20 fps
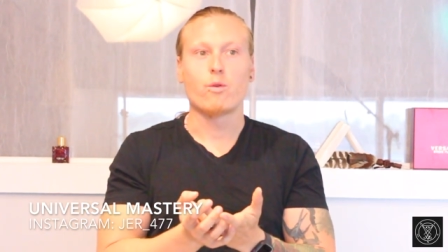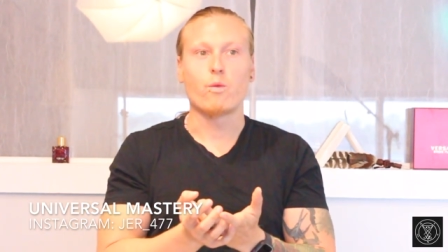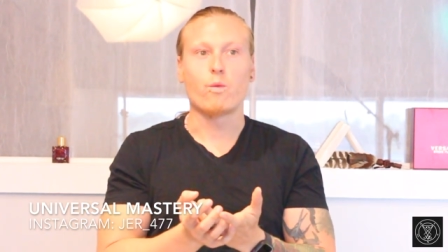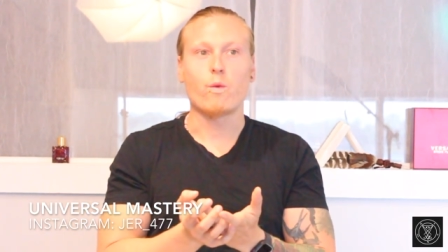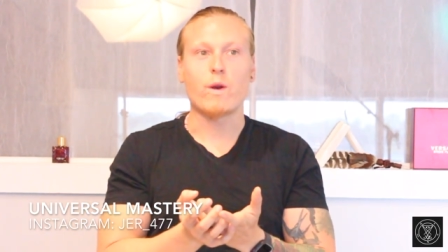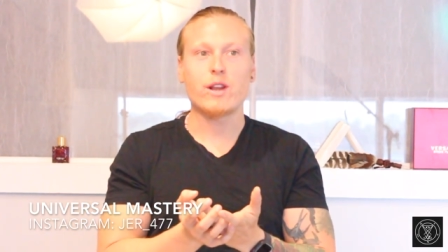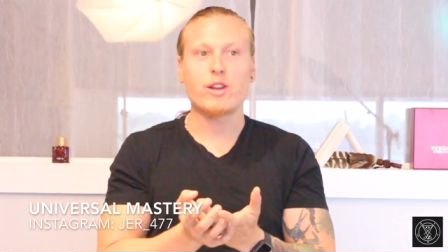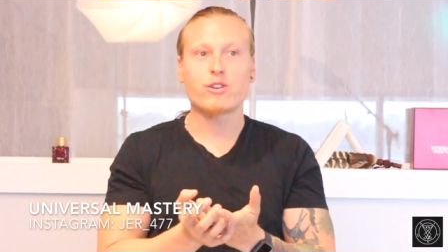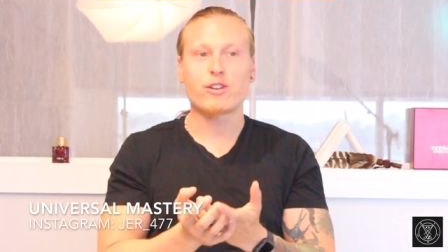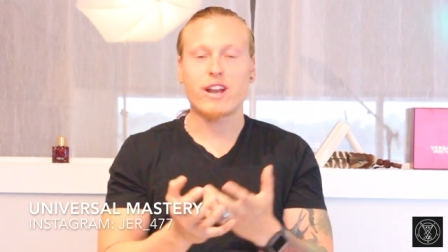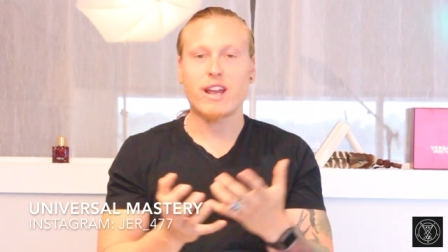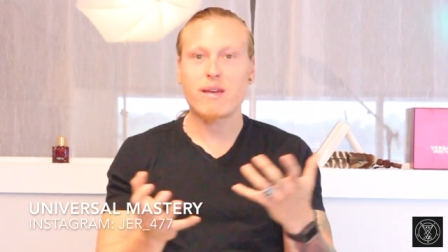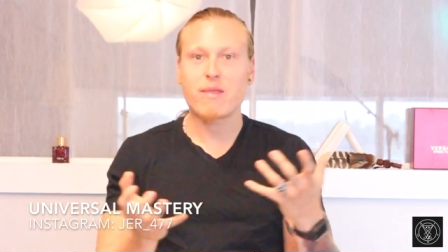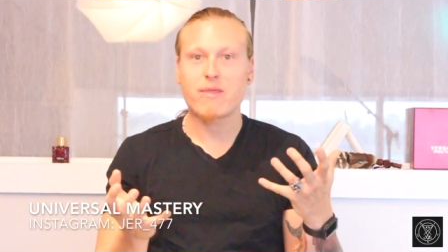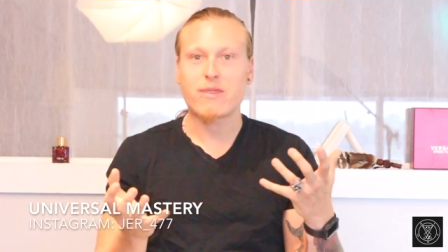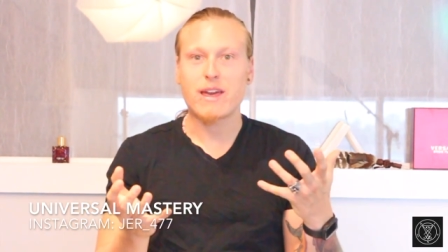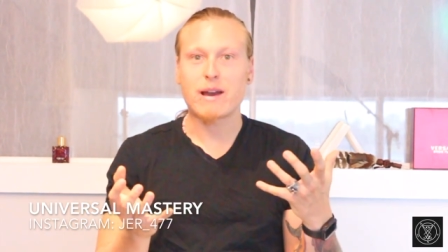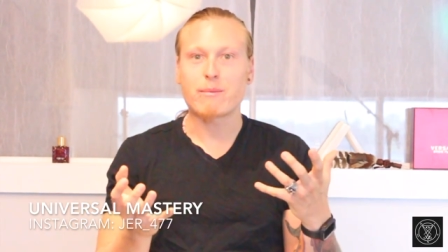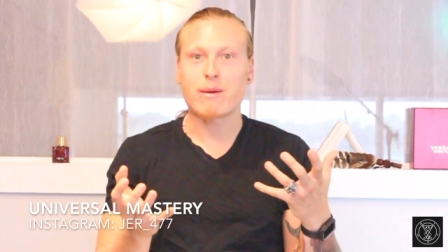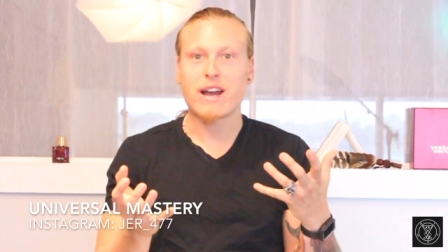when you're
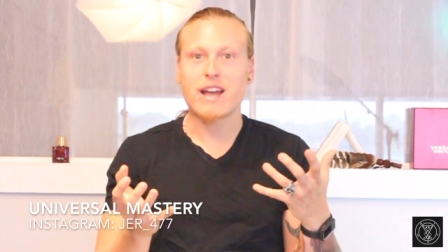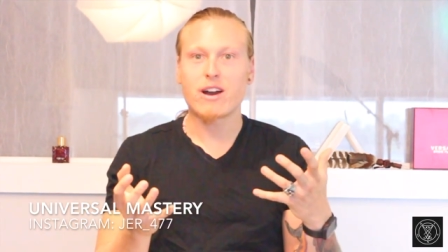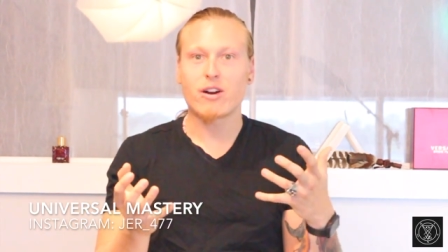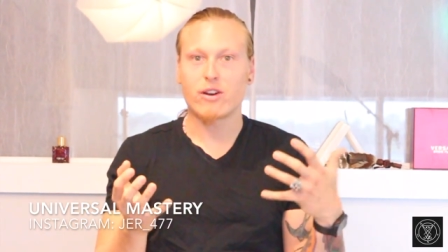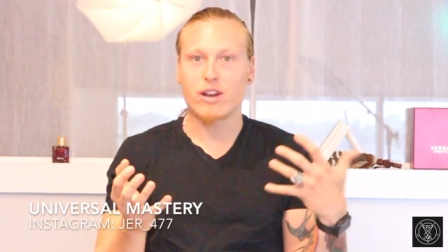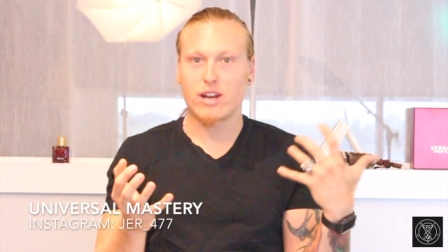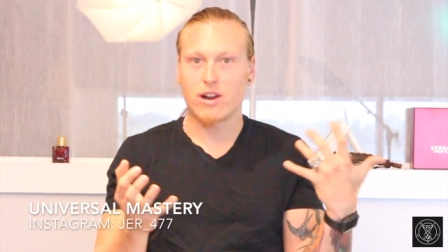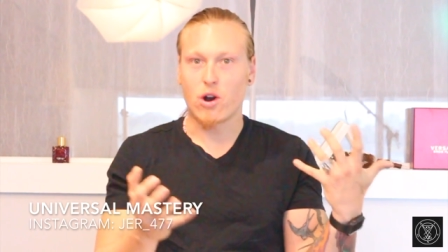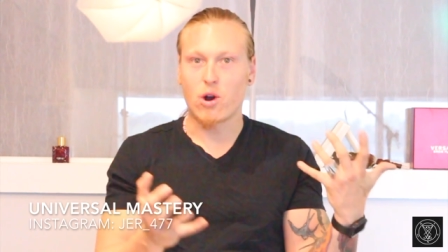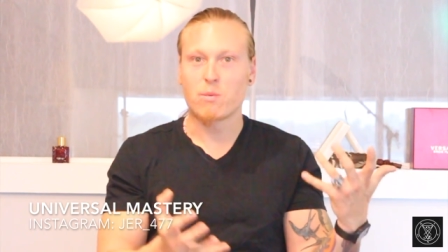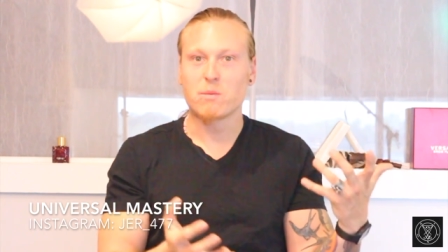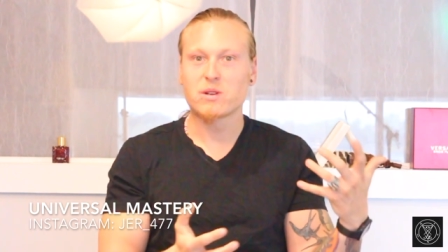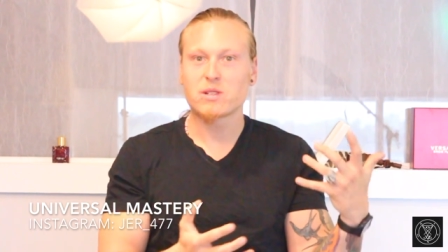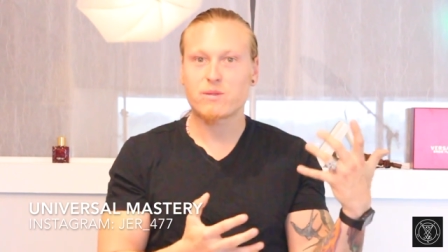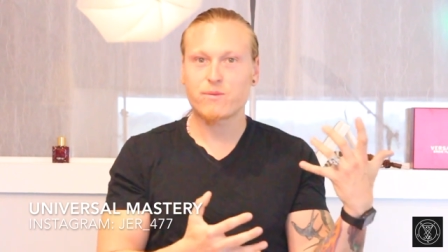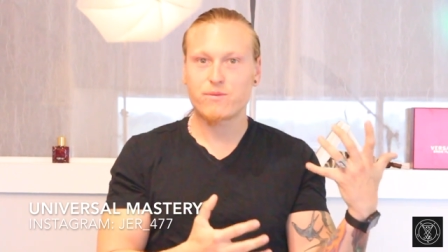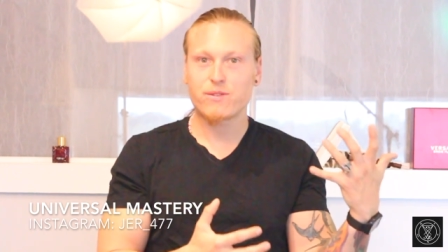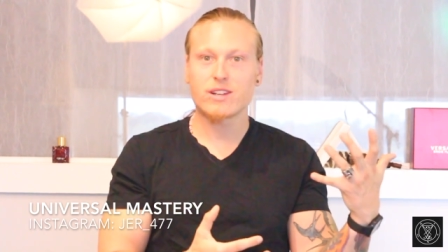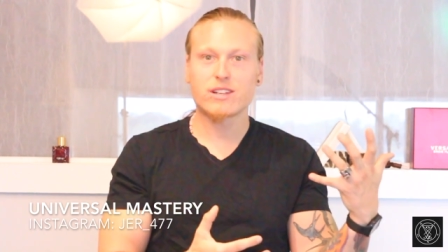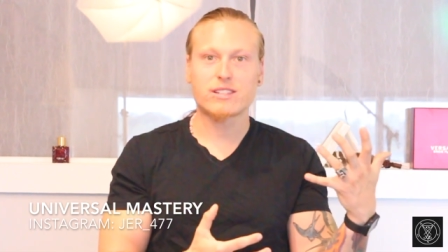in Thamiel, it
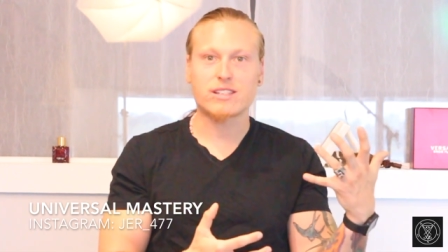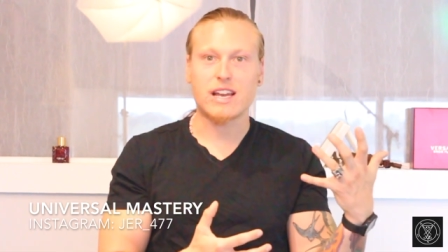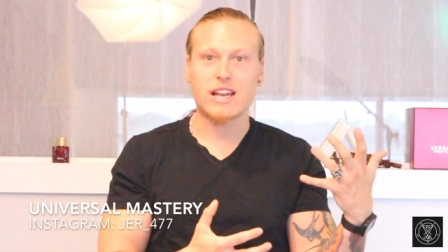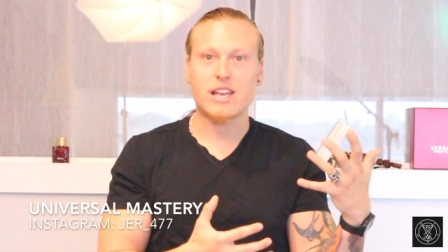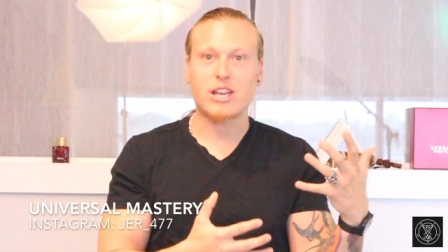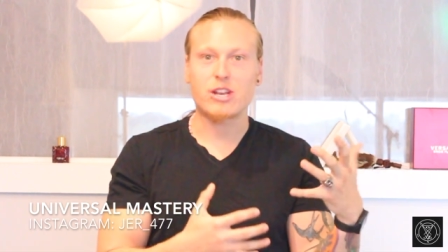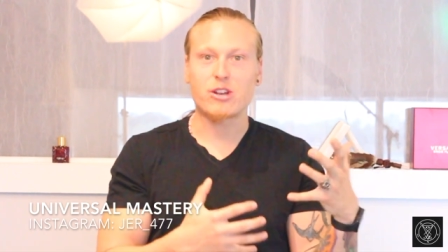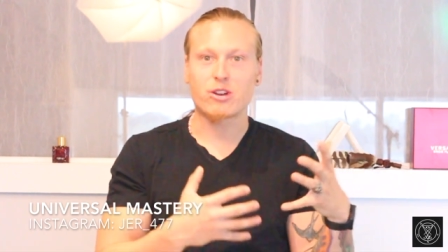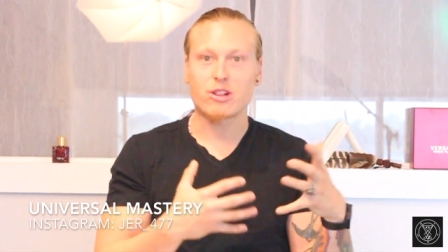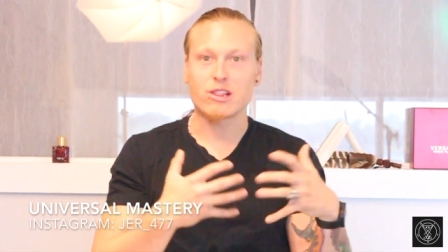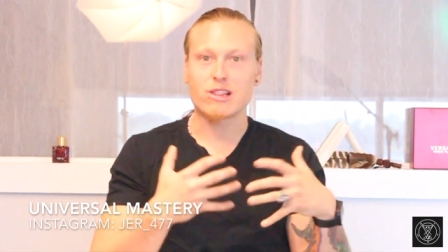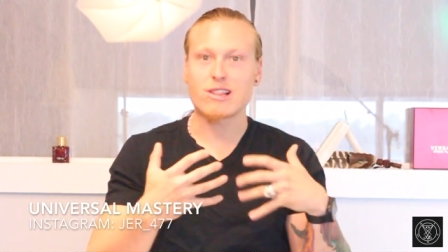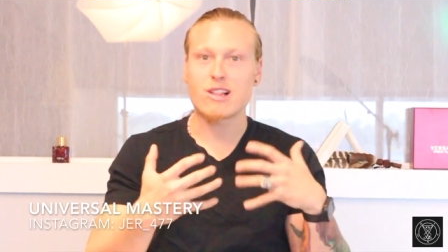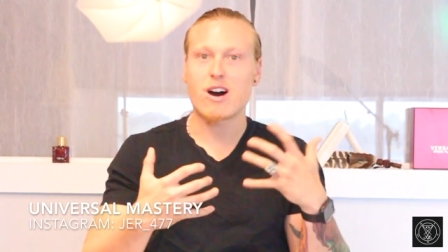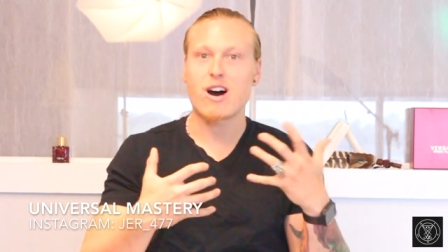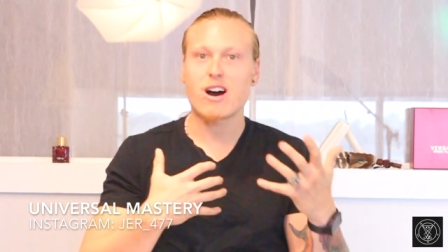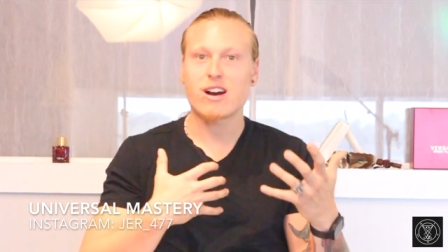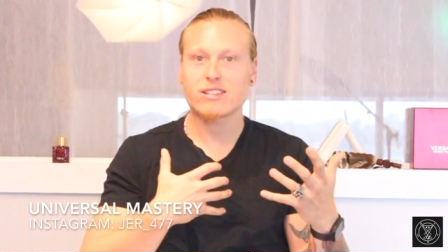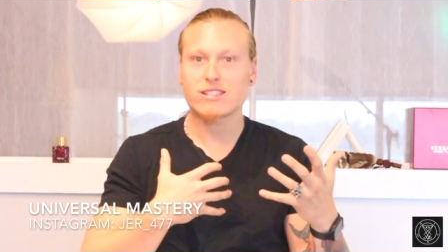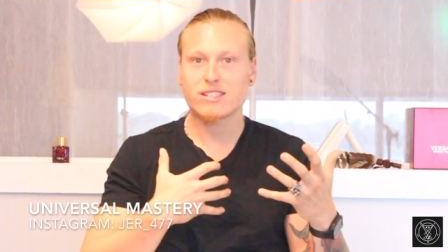almost feels like you're
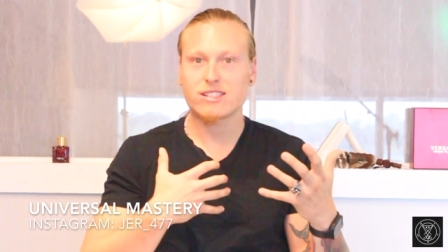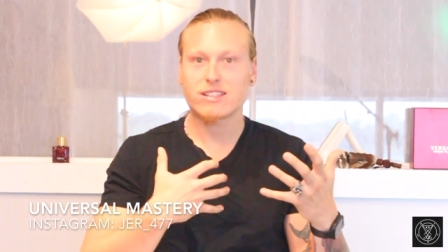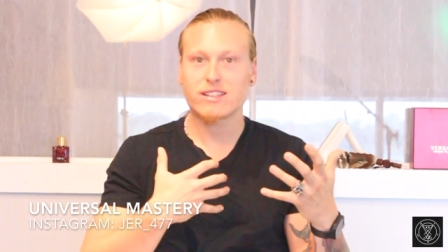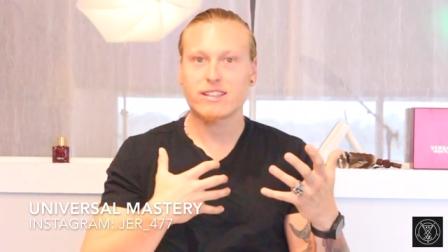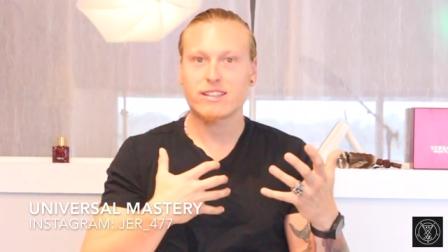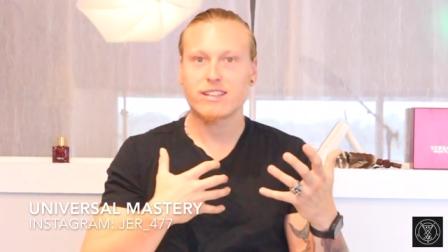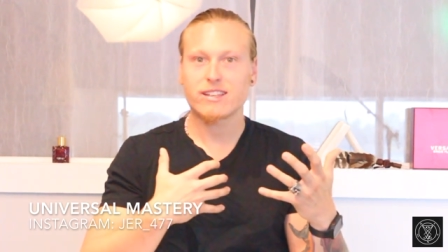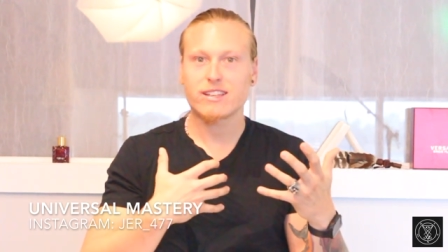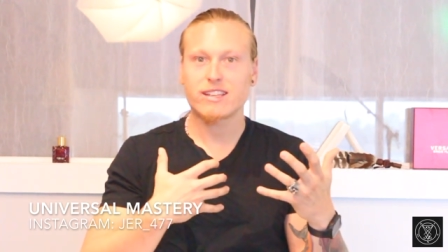lost